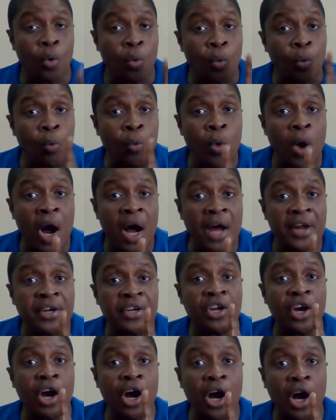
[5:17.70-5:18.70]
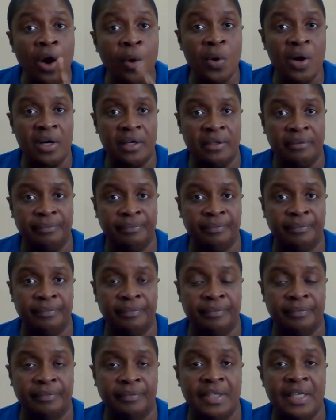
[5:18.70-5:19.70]
1 hour.
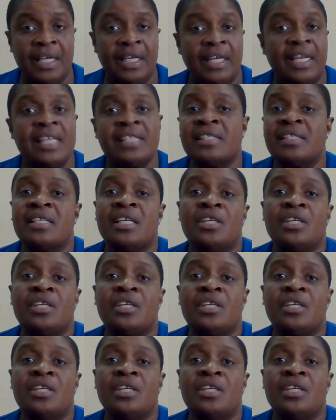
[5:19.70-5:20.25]
Let's